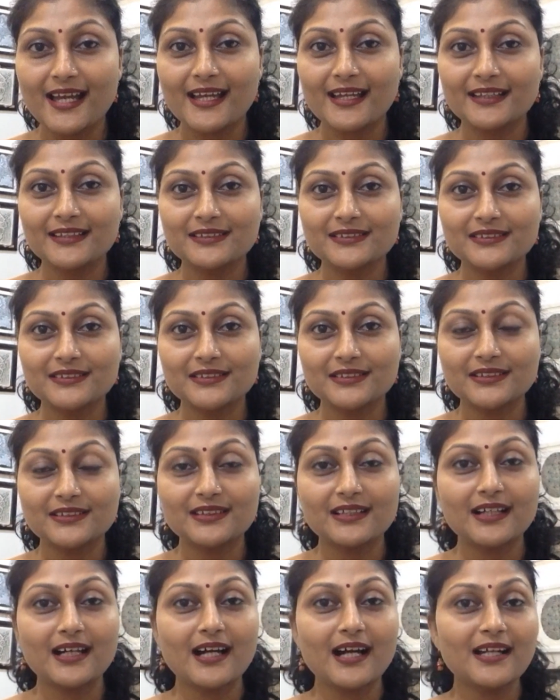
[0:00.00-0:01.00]
and
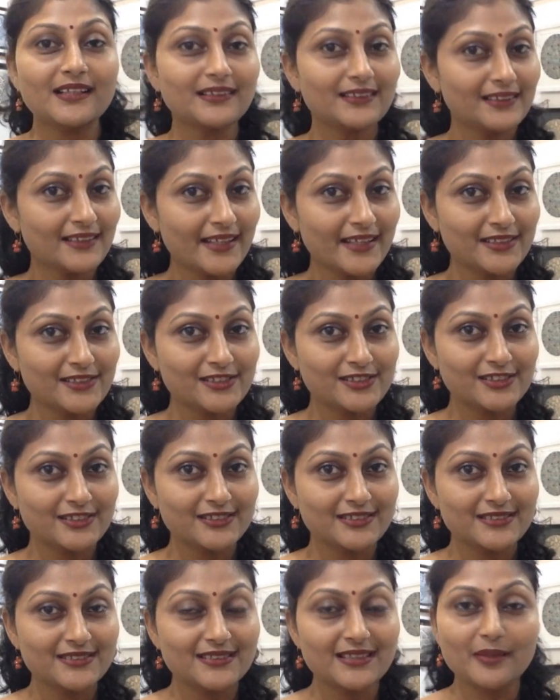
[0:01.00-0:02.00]
art
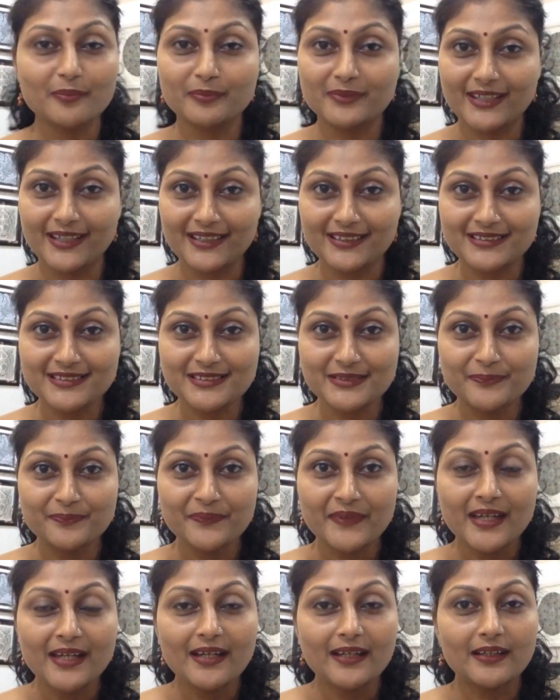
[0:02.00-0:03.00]
collection updates,
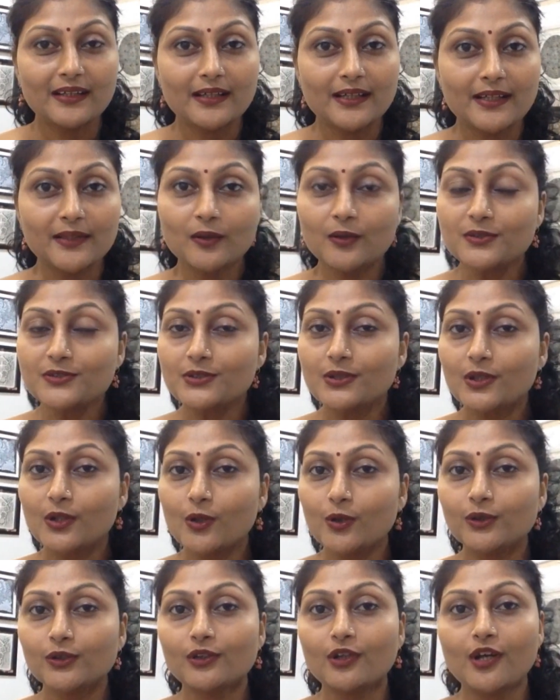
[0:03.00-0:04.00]
and also a
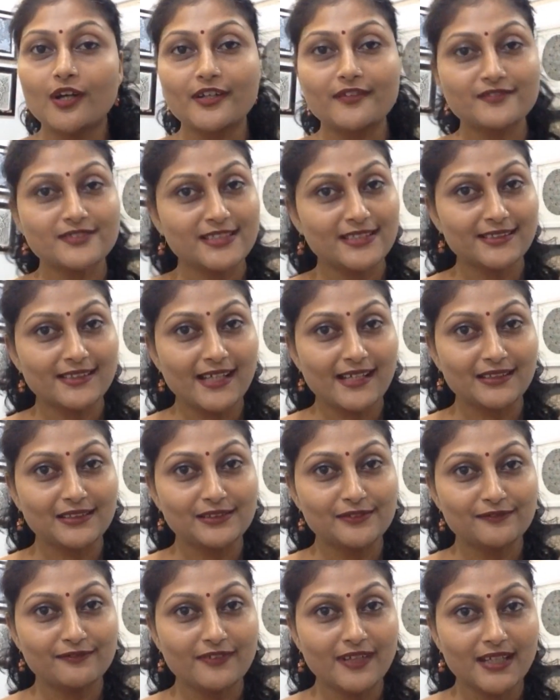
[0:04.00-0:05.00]
whole lot of
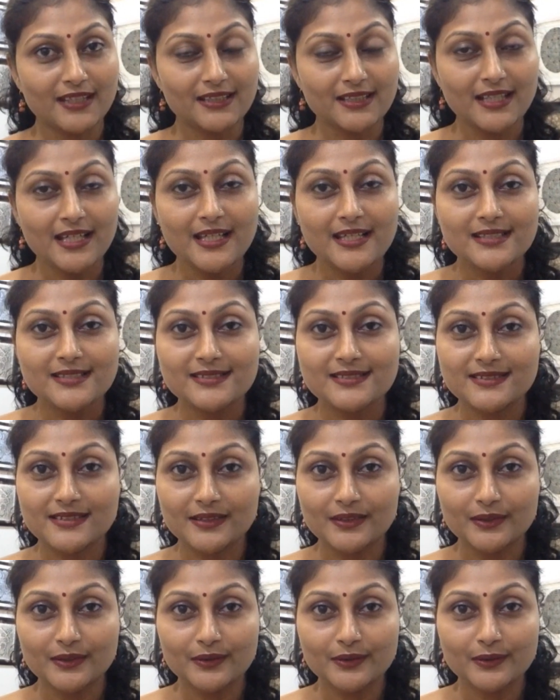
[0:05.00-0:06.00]
Zentangle fun.
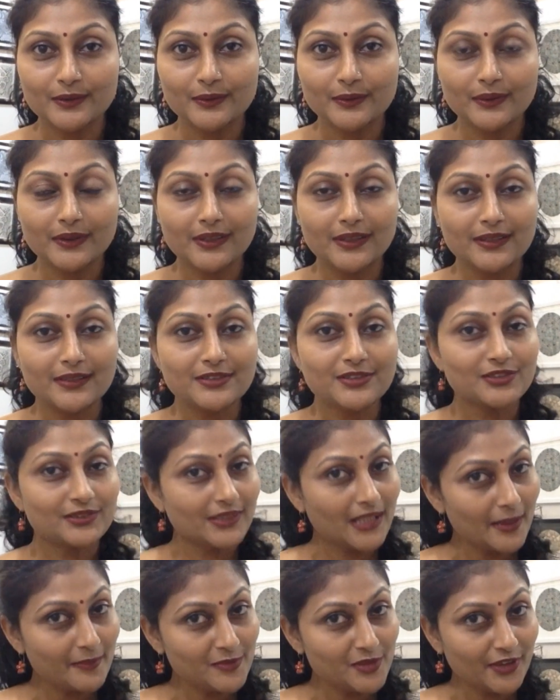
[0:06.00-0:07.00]
So
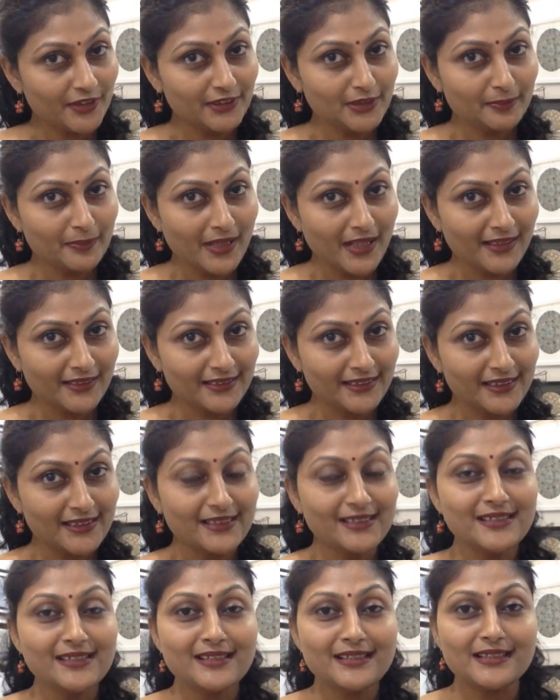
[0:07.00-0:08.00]
come join the party
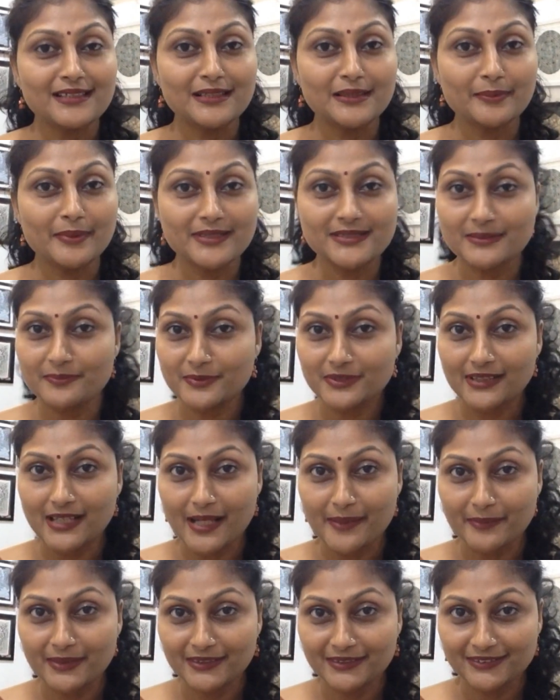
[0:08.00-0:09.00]
by
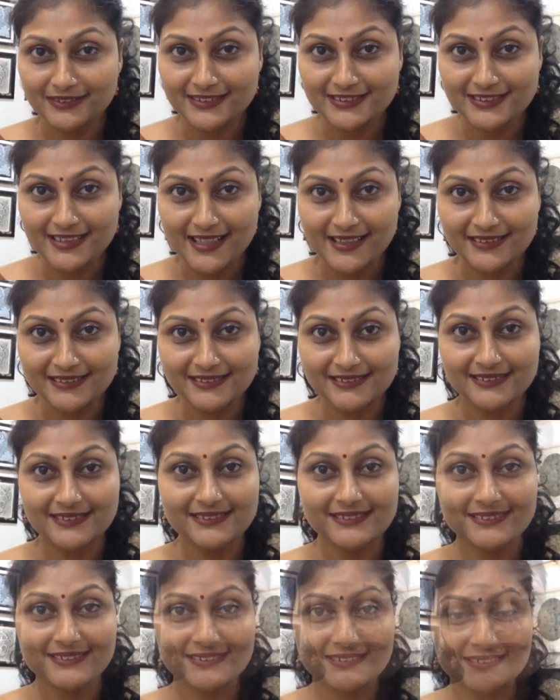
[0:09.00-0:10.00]
subscribing to the channel.
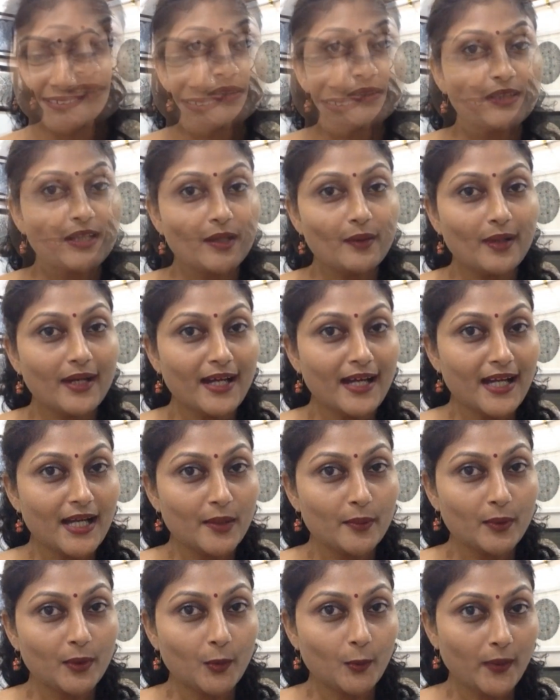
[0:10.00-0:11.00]
So now I
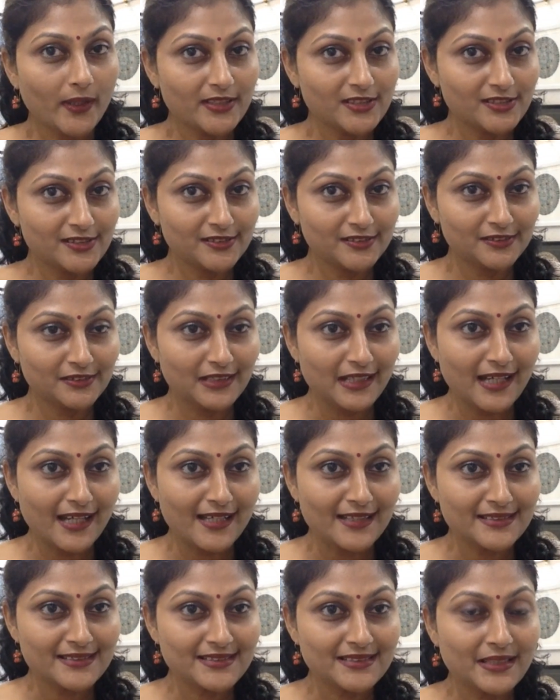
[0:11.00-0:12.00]
have a question to
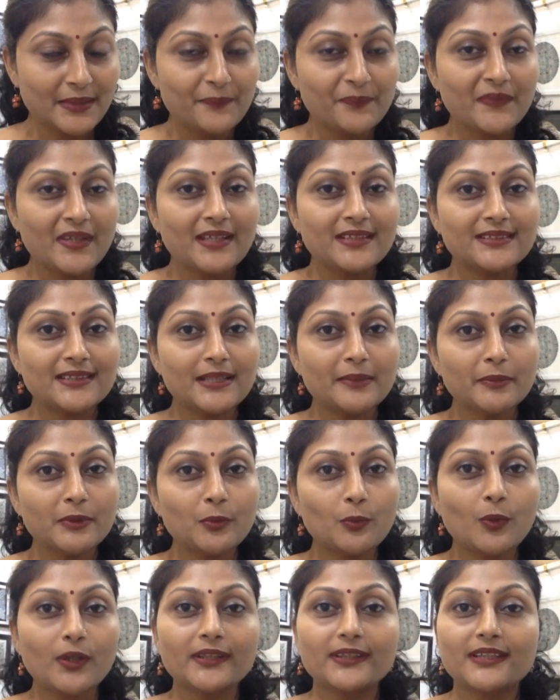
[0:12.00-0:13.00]
ask. Tell me,
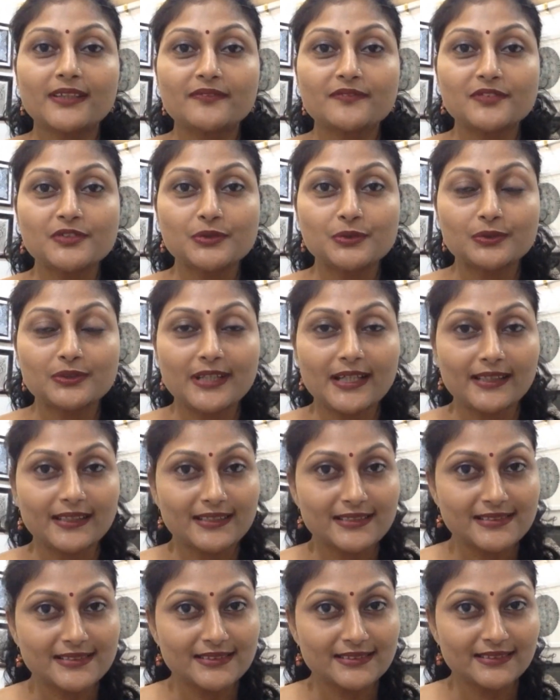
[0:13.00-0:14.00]
what gives you that
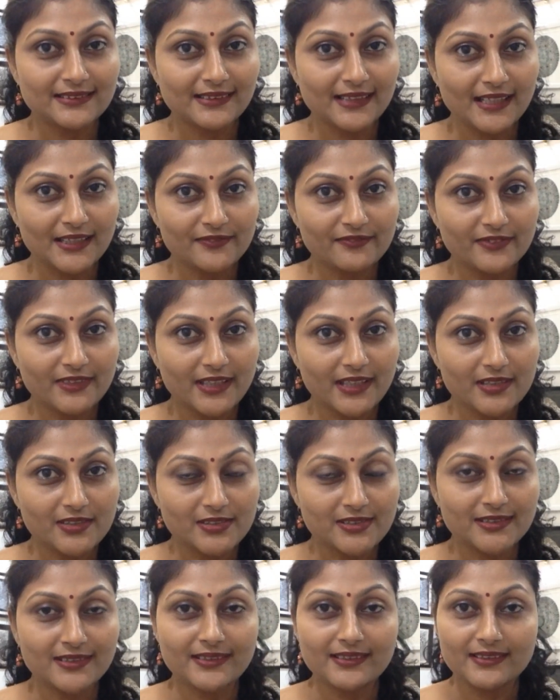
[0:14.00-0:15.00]
instant gratification?